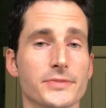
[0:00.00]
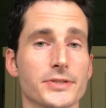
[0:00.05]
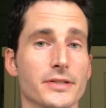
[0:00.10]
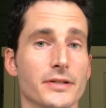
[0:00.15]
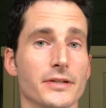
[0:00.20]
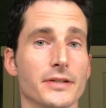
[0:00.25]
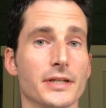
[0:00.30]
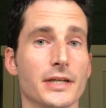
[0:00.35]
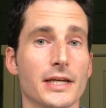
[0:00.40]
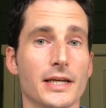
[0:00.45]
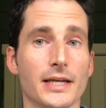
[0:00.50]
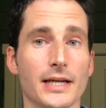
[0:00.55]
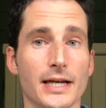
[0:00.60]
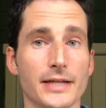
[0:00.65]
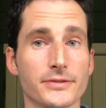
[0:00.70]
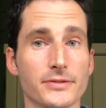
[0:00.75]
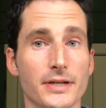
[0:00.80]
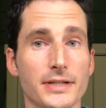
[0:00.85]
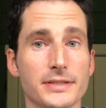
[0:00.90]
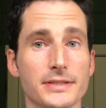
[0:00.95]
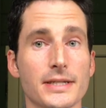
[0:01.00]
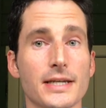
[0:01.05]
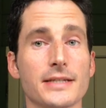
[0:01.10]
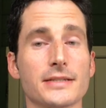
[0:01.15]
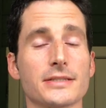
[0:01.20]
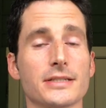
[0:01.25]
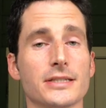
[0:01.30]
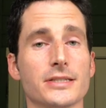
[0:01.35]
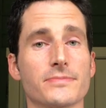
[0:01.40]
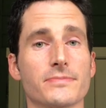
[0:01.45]
So it
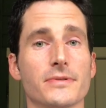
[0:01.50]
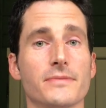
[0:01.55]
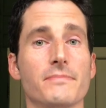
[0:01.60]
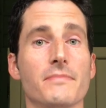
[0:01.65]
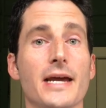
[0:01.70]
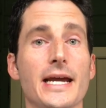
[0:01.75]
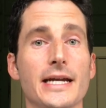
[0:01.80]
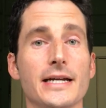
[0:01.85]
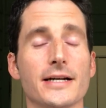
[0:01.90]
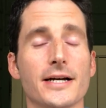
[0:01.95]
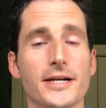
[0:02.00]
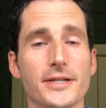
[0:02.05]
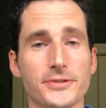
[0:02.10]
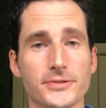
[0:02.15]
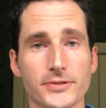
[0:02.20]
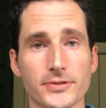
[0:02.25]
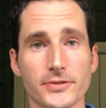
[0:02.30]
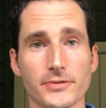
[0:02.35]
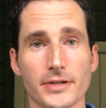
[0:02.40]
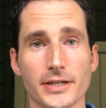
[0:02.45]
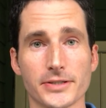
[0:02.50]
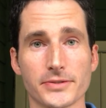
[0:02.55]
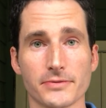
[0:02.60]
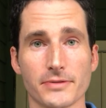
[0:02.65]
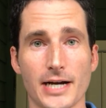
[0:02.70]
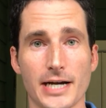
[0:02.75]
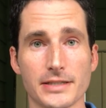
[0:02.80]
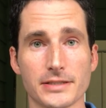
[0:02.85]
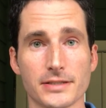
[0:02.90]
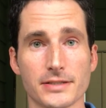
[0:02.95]
says he's been made unto us
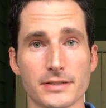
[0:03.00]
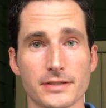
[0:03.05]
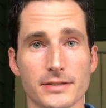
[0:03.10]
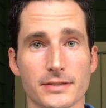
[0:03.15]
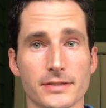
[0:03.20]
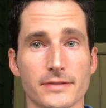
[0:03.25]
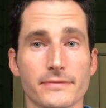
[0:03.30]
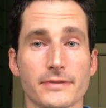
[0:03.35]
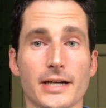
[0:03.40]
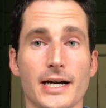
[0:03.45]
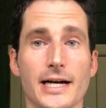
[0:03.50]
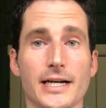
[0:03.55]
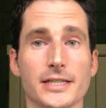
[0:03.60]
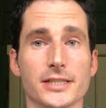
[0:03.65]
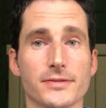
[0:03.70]
righteousness of God.